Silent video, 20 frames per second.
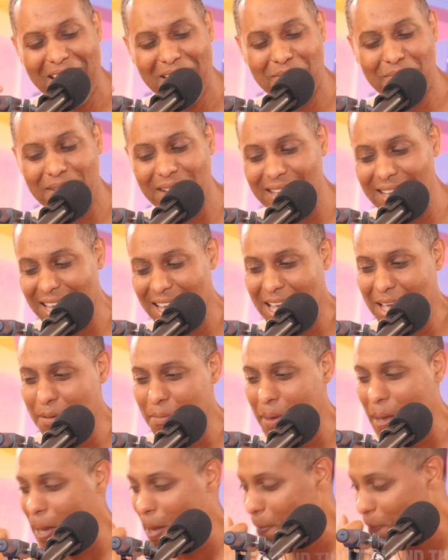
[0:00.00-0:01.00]
But yeah,
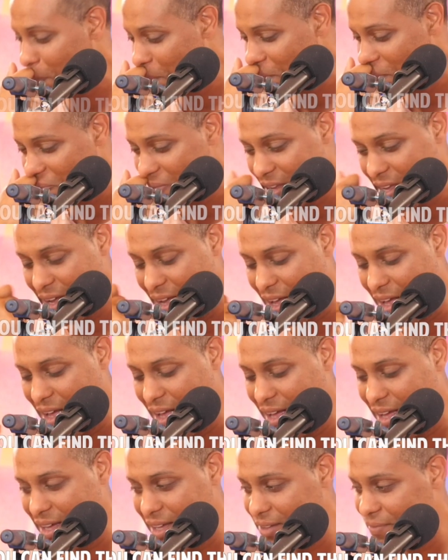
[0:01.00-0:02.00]
man.
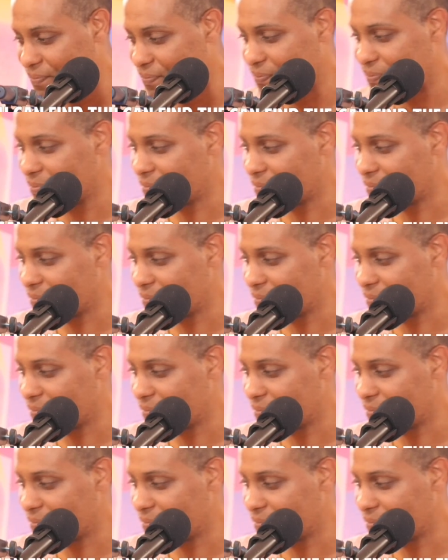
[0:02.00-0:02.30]
Uh,